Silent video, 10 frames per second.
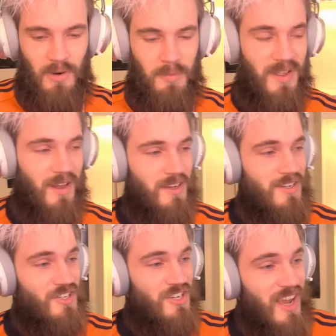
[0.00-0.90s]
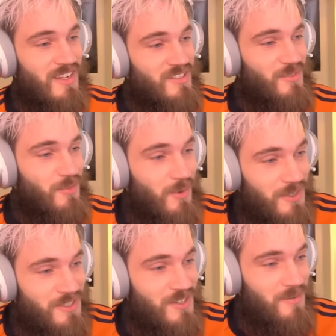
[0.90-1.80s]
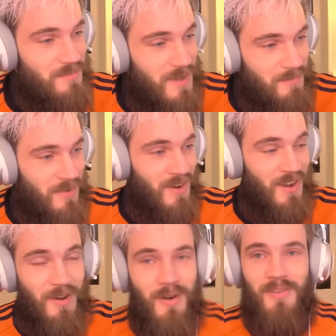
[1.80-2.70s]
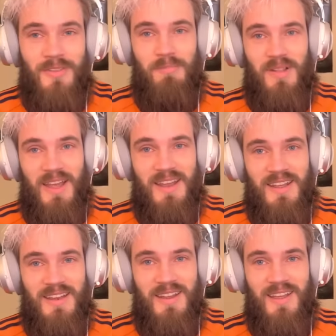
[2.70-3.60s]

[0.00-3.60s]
Oh my god, she has the worst memory on the planet.